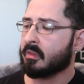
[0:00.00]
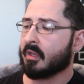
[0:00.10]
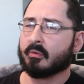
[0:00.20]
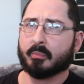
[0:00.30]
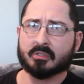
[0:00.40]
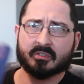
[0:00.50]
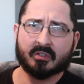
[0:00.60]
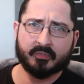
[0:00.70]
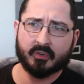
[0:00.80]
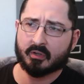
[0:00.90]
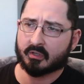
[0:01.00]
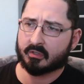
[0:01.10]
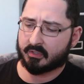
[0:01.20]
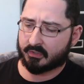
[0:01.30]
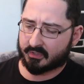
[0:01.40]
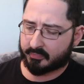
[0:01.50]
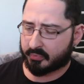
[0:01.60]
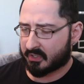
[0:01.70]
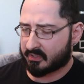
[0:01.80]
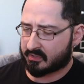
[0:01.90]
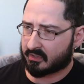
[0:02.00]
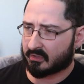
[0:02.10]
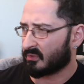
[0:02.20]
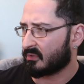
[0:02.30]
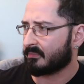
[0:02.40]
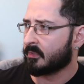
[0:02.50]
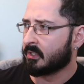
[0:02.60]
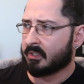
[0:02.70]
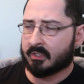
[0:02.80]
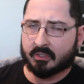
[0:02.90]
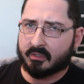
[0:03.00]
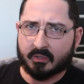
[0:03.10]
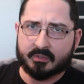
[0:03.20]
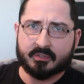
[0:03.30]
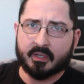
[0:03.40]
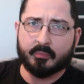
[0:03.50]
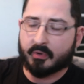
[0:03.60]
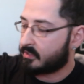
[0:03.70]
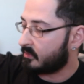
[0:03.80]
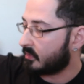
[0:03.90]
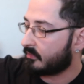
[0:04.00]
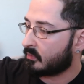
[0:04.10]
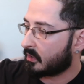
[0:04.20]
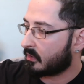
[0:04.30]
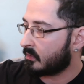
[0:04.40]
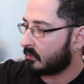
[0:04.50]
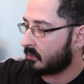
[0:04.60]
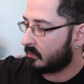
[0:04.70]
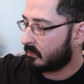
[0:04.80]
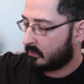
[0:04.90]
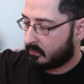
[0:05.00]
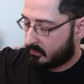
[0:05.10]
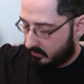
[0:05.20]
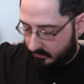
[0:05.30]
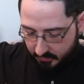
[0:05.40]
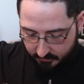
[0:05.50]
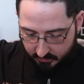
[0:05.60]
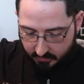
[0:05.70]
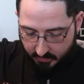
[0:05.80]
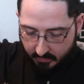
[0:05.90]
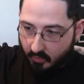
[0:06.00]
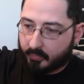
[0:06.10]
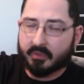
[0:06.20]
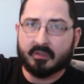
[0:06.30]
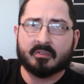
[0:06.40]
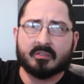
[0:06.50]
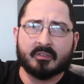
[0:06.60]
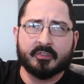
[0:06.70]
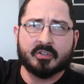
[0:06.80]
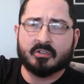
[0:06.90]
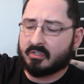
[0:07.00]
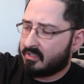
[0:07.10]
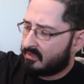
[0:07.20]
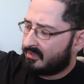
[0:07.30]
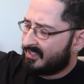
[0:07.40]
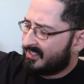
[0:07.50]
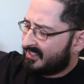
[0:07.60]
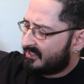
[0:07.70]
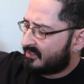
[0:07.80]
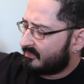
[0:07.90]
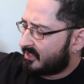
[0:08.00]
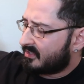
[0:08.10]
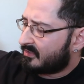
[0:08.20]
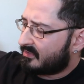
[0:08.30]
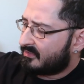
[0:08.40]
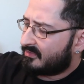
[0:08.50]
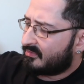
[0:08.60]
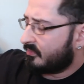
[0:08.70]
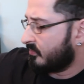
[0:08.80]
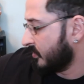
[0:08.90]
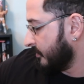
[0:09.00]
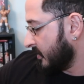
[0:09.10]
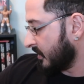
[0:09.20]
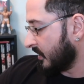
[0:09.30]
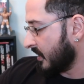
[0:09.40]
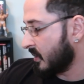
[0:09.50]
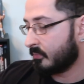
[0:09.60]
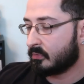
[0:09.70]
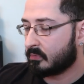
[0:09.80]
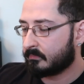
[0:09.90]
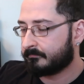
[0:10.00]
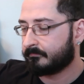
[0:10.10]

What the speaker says: they have a bunch of stuff on clearance pricing or, sale pricing, whatever you want to call it. I'm not really sure how to open this officially, so I'm just going to rip it like an animal.